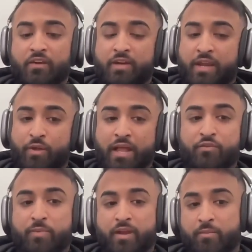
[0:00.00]
okay, well, I have
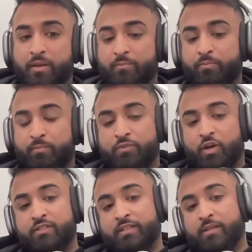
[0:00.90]
a better bet
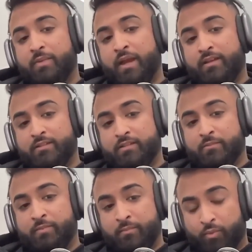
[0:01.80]
tossing it back into the
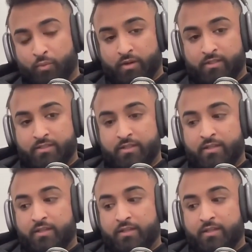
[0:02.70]
big boys.